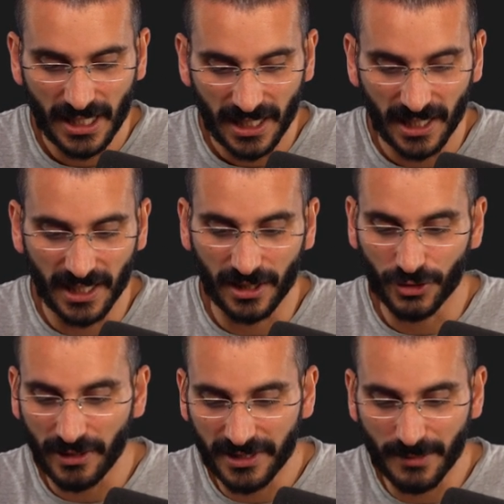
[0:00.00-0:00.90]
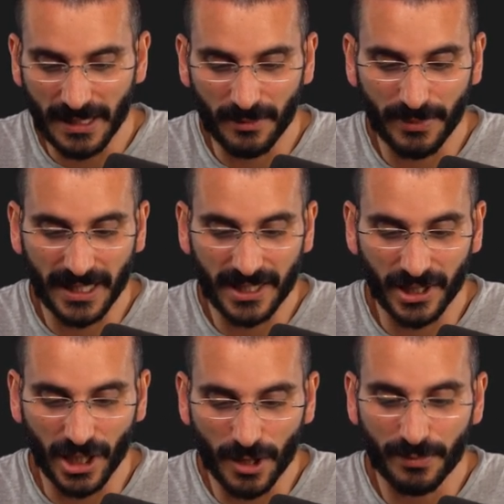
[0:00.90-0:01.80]
Uh, go straight to the about page. I
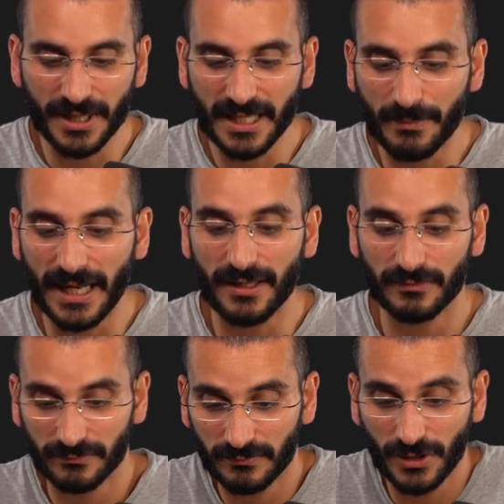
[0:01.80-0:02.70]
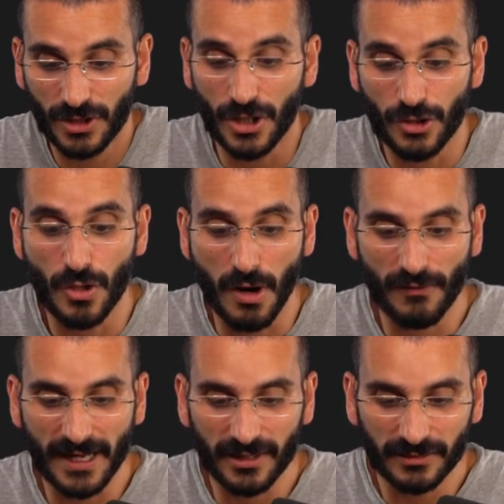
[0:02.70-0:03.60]
open the about, you know
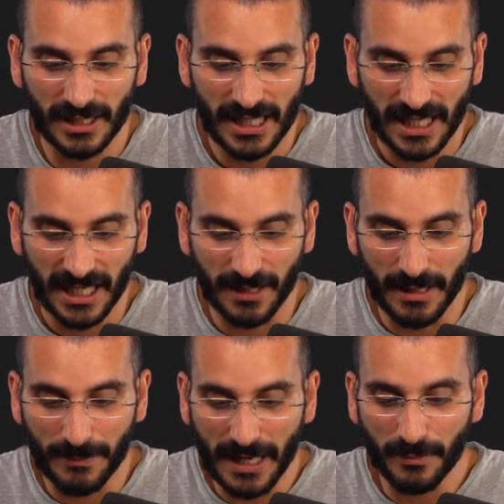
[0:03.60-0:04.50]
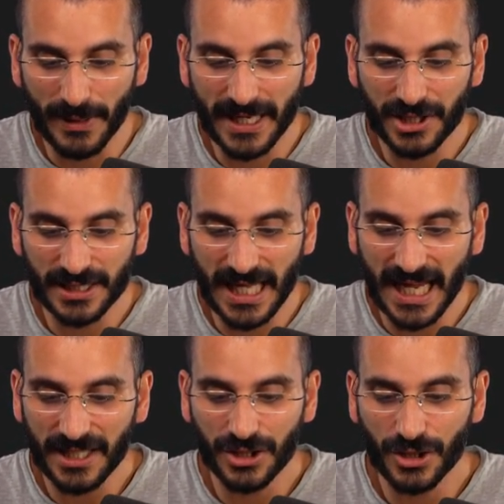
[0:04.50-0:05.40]
URL um, about page in the
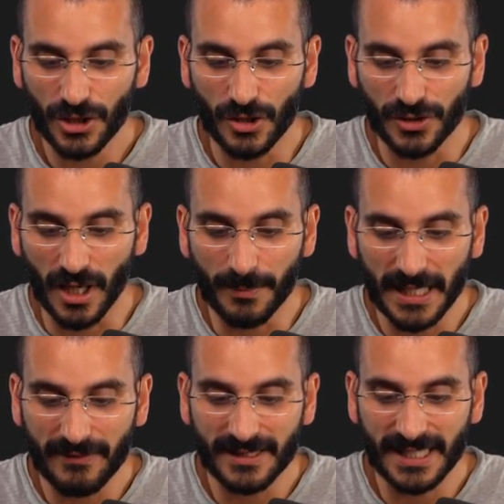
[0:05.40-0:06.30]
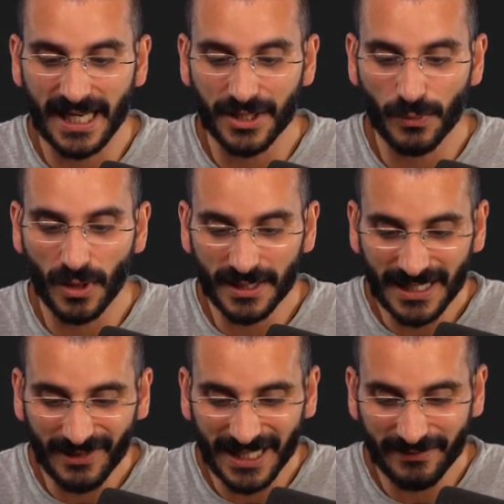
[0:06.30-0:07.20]
H2. So up here it's a H1,
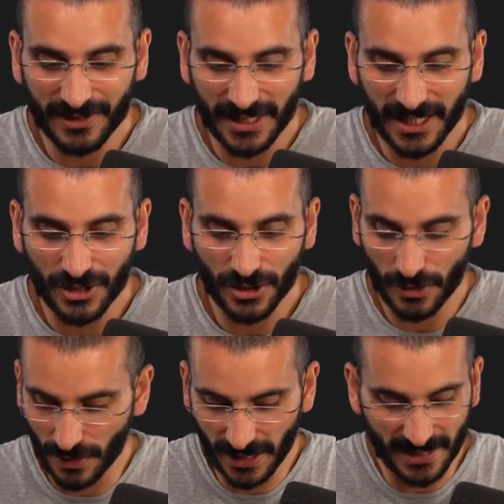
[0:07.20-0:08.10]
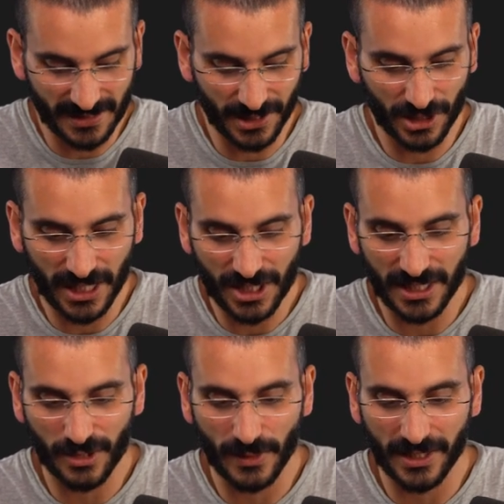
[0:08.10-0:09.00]
down here it's a H2. Okay, so let's change
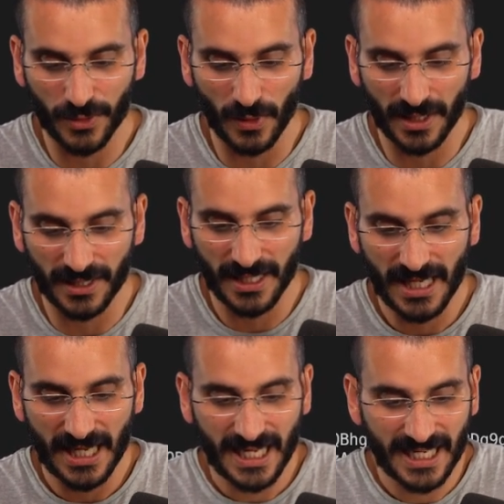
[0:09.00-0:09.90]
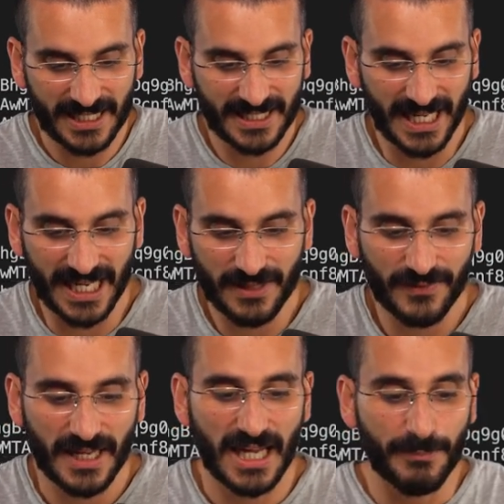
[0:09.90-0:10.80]
that to a H1. Hit save.
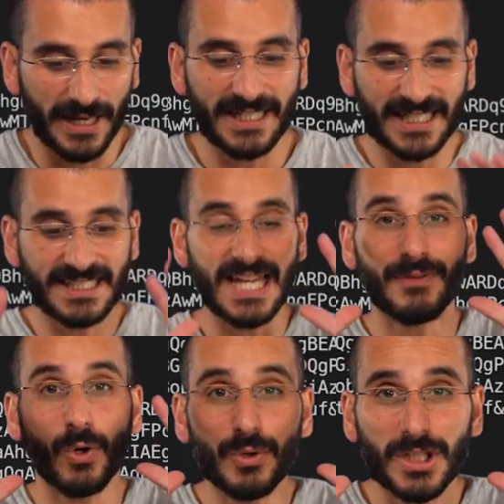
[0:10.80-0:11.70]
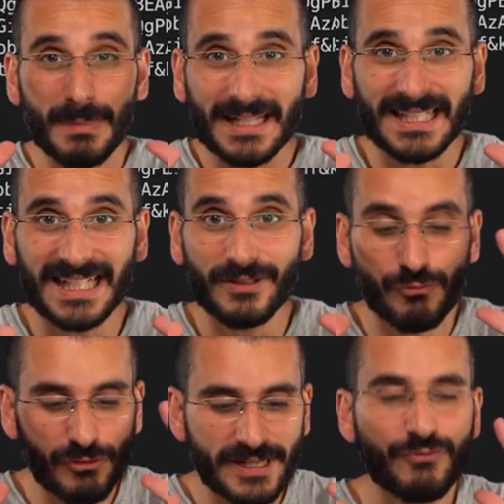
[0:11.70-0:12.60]
By hitting save, it automatically
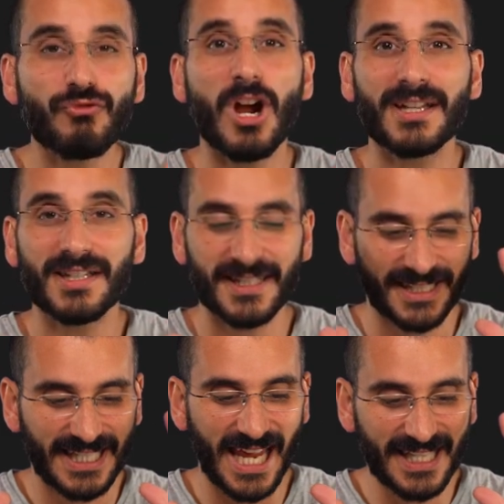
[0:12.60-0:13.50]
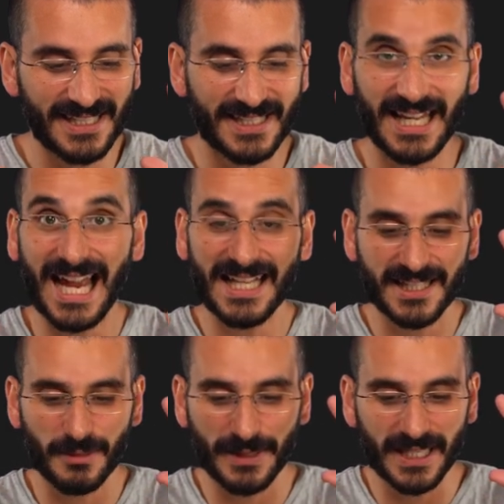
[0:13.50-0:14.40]
reruns the tests. Hands
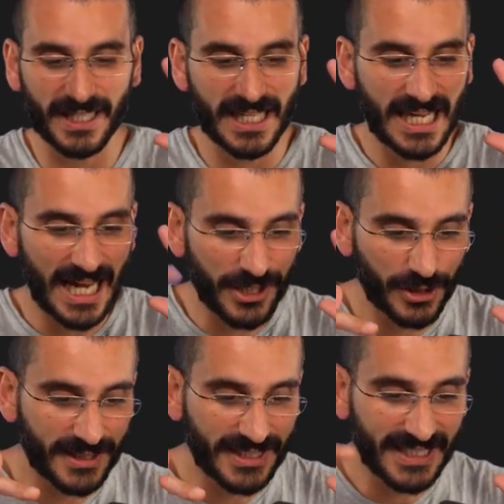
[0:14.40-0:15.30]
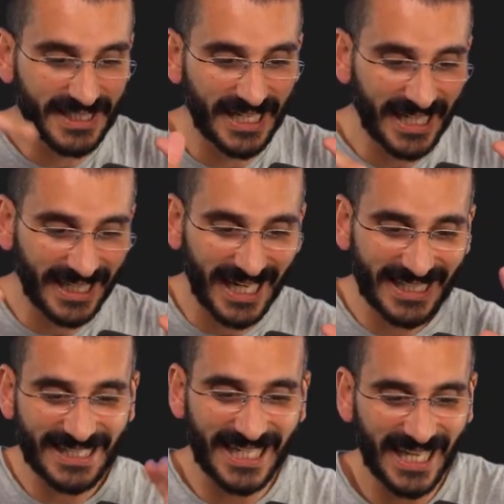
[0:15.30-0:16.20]
up here, and you can see tick
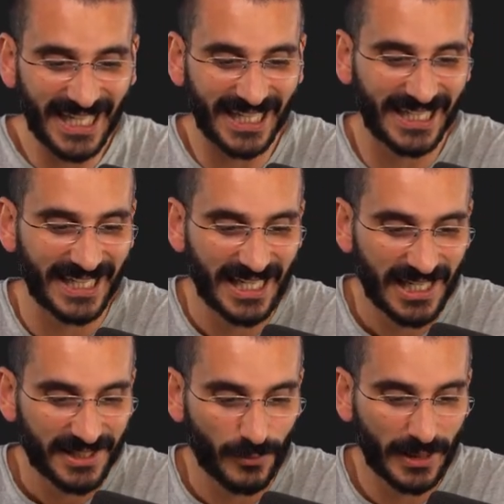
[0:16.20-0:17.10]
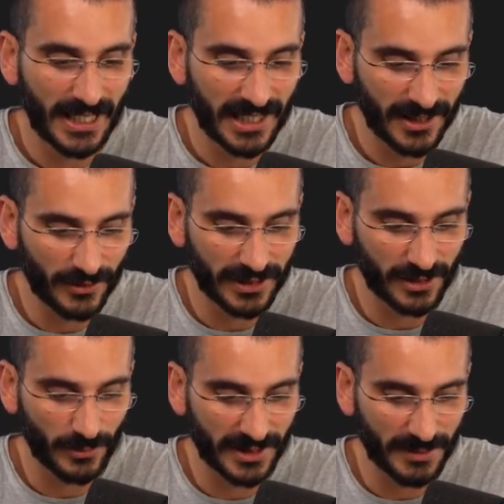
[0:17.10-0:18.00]
and tick. So we can click on it
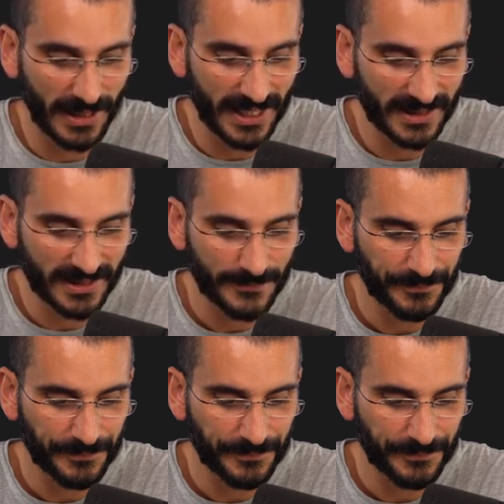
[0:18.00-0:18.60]
to expand.